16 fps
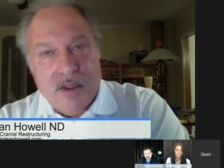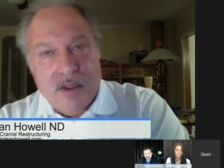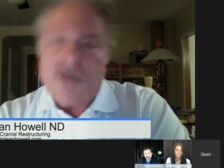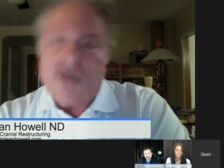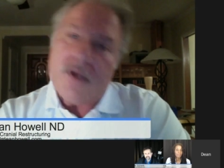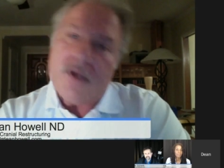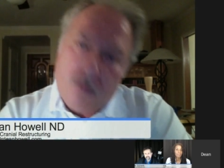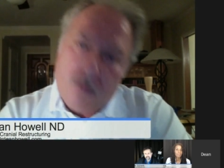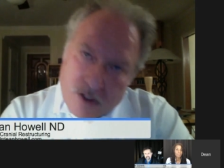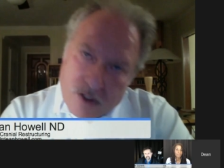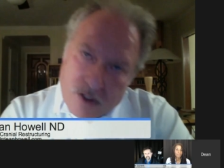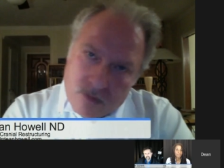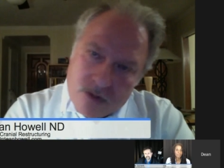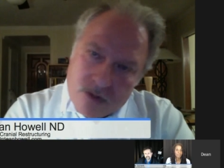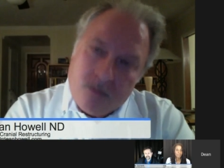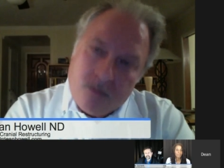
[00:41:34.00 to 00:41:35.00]
We
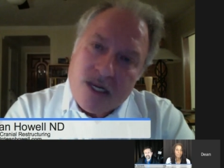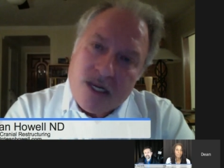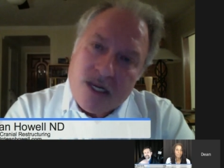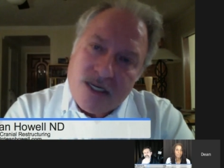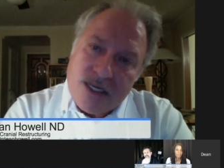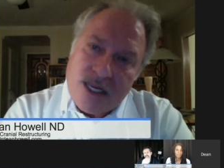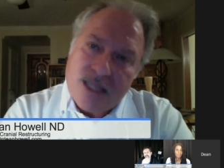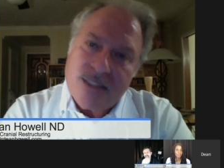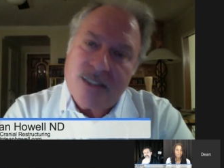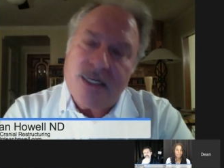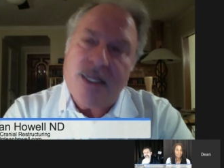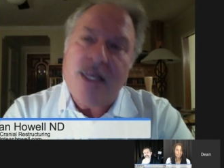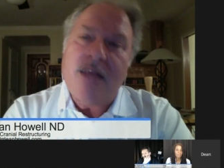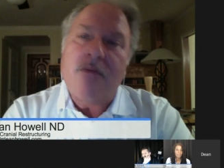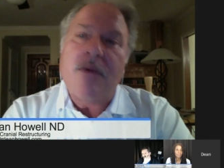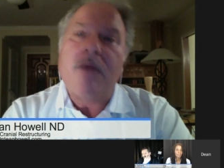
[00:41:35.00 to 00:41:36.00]
work with P T S
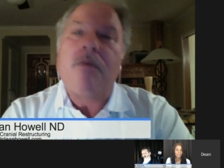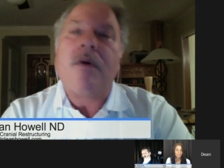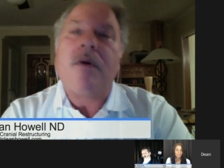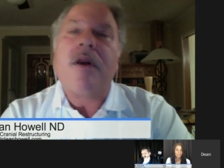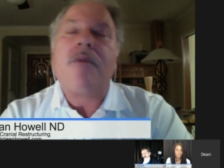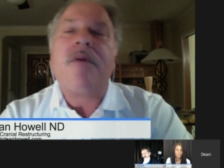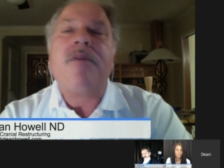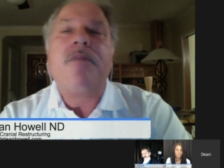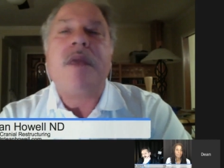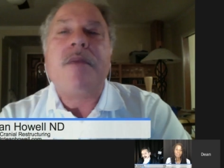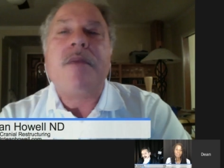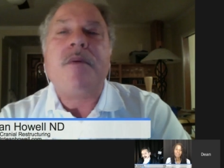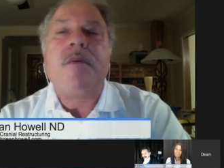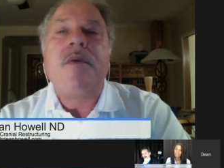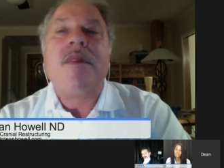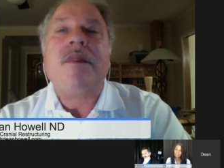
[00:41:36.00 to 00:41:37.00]
D. We work with
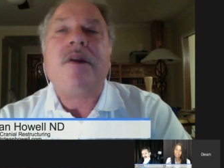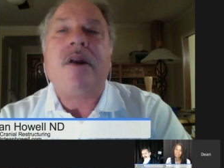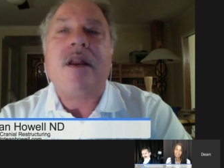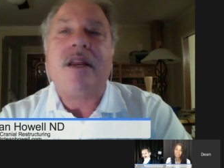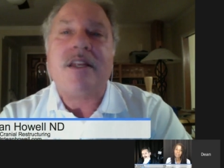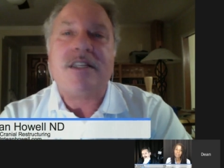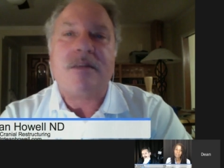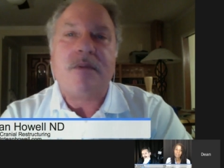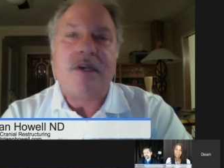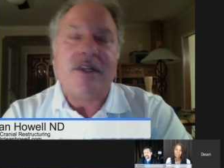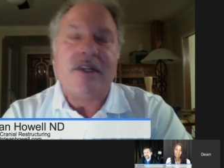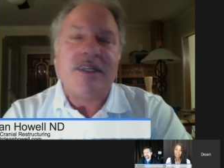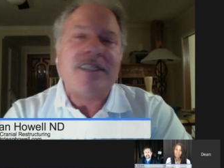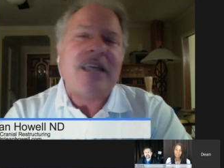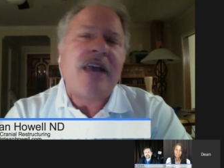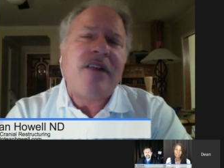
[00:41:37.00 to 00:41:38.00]
people with learning
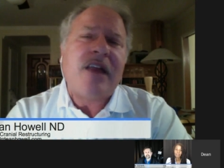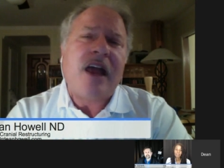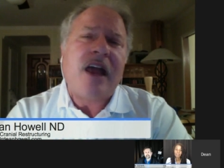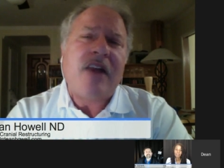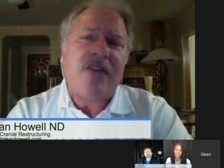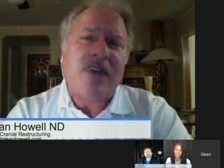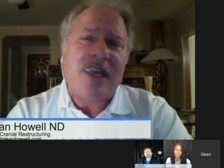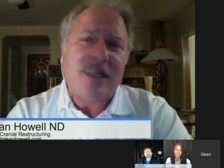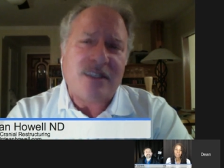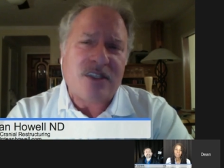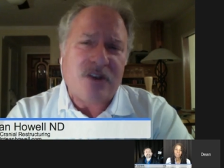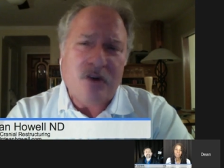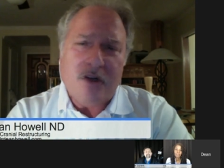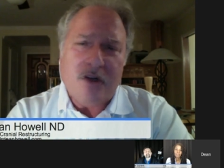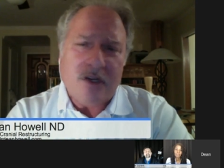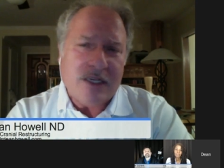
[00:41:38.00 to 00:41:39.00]
disabilities. I have a lot of ki
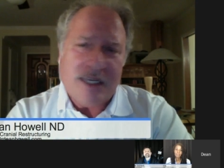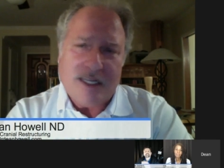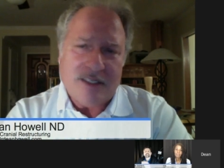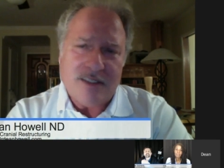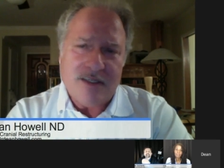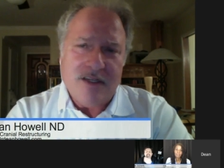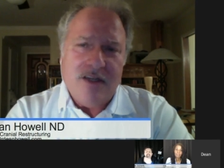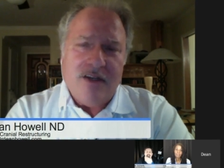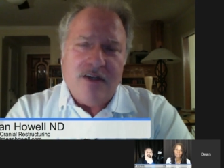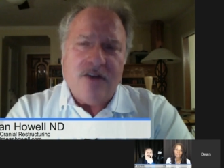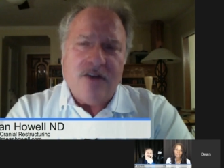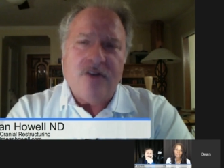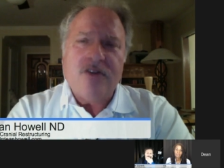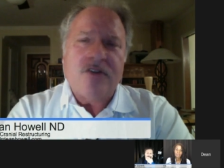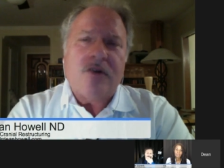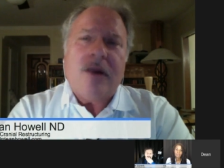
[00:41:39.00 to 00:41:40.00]
school kids
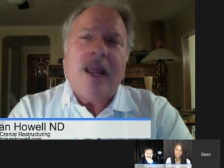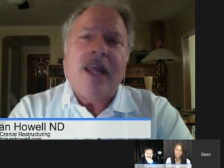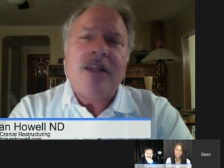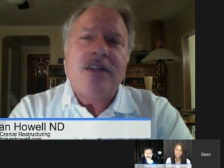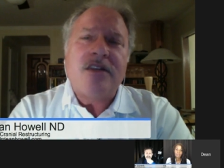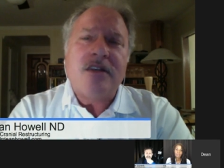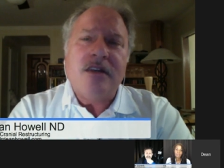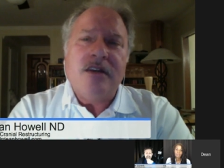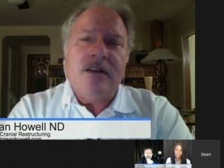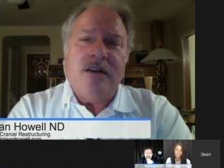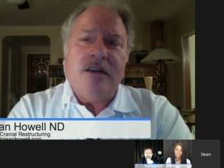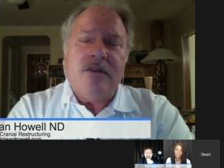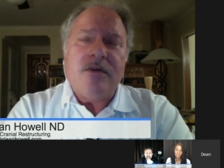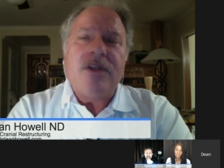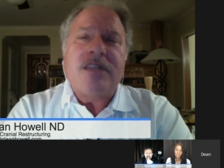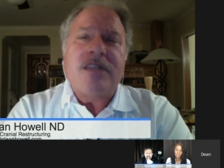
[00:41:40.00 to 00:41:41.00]
whose grades
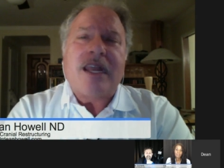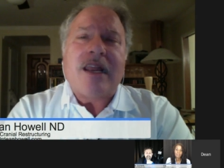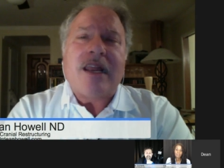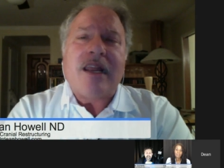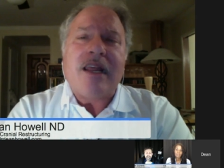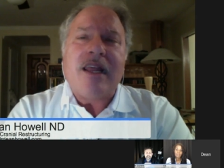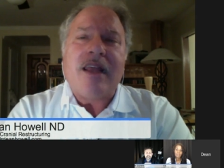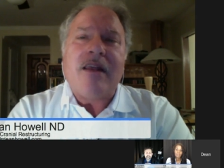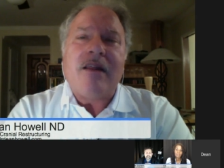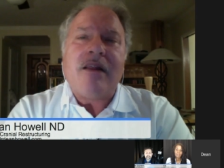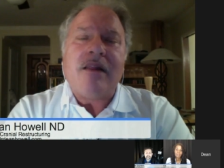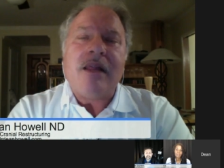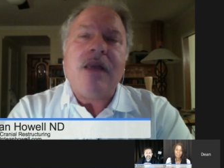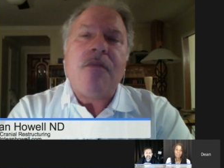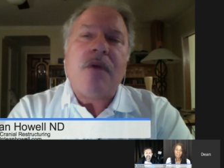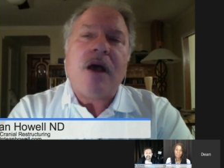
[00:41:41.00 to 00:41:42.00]
will suddenly
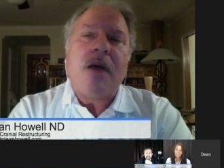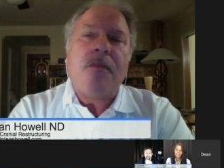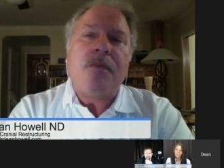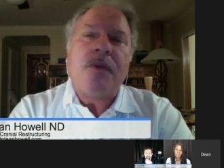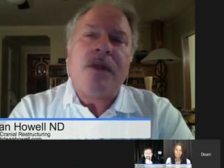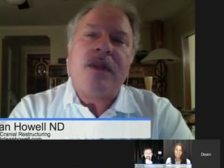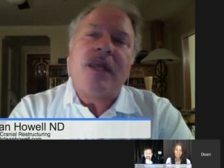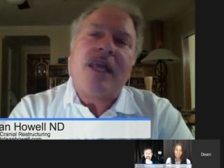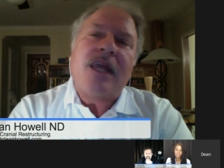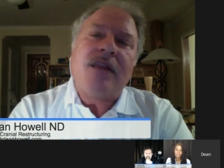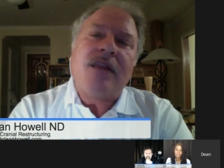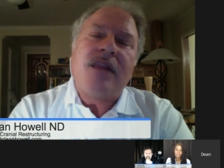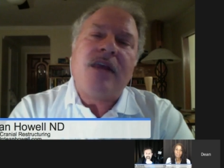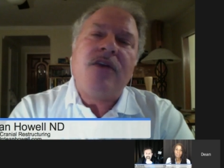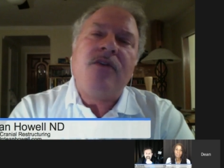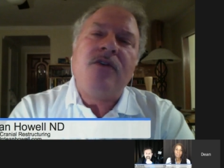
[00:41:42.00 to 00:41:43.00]
leap up, and the
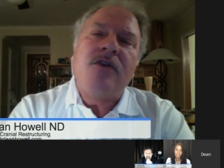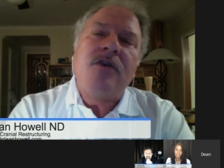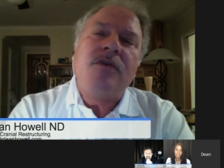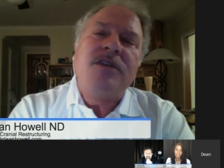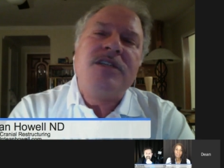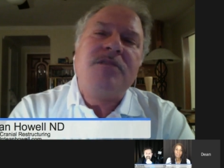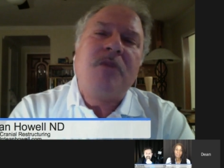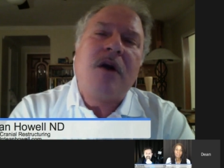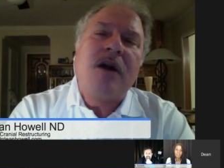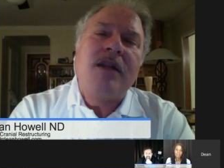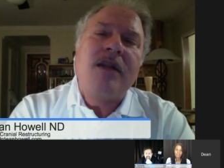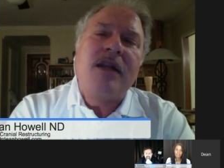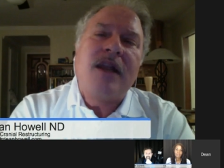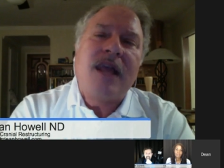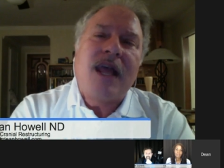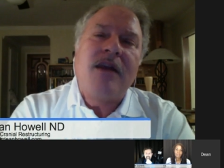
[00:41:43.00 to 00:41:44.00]
kid that you knew was smart
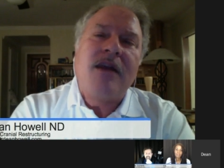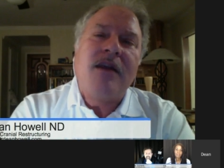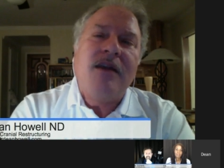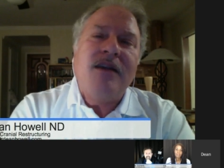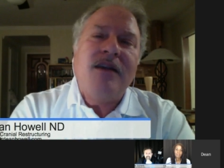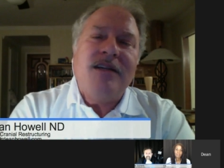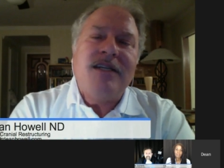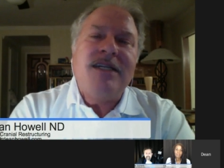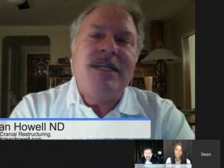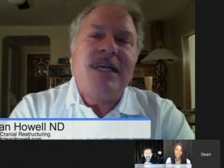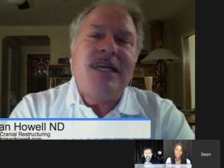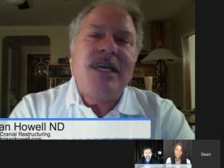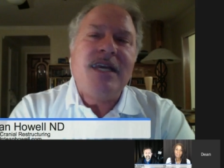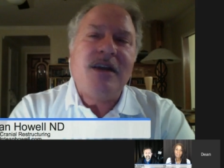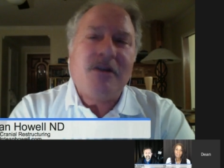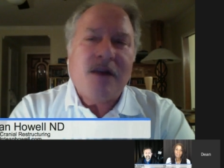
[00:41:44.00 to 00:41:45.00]
that had
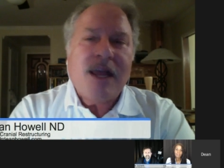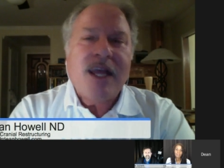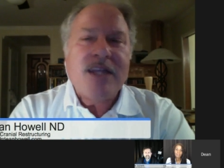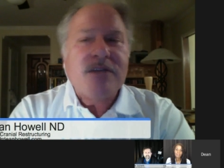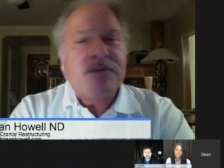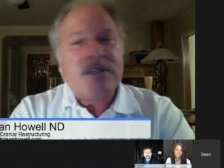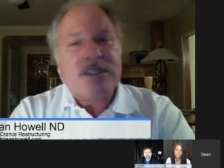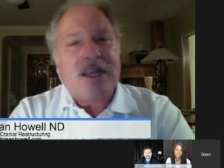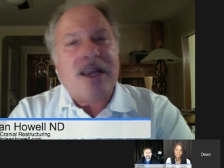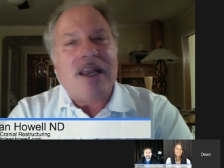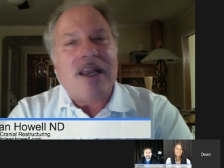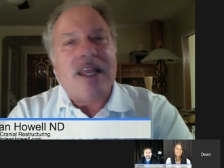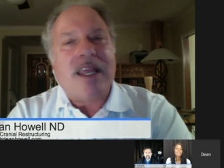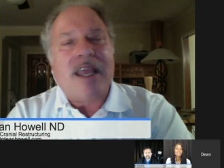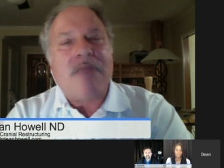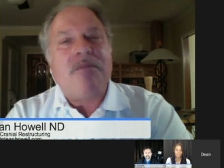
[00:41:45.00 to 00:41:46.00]
D grades will
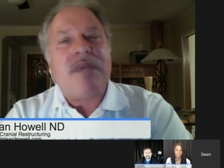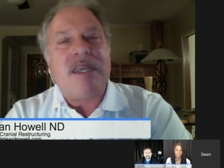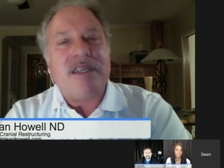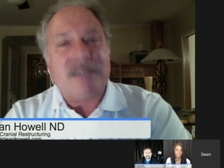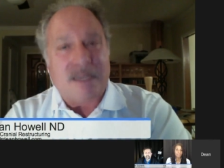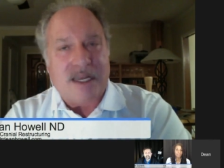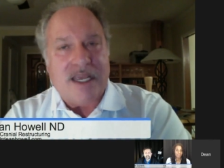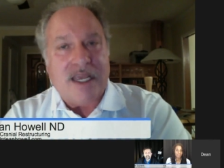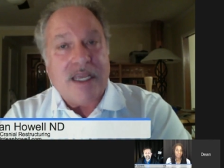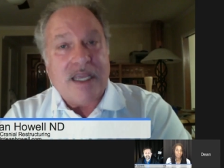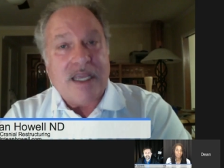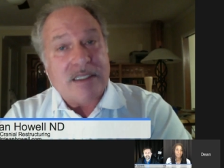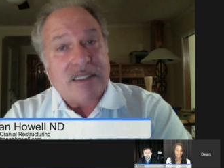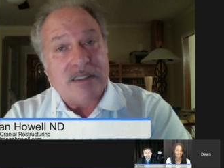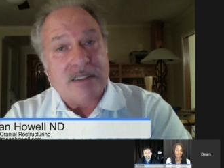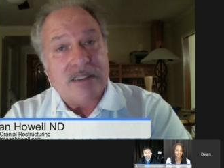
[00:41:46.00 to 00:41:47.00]
suddenly get B's and A's.